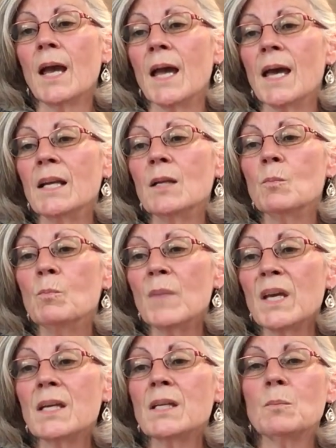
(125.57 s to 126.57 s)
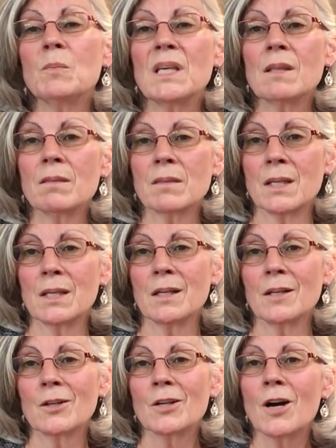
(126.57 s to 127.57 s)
and it made me think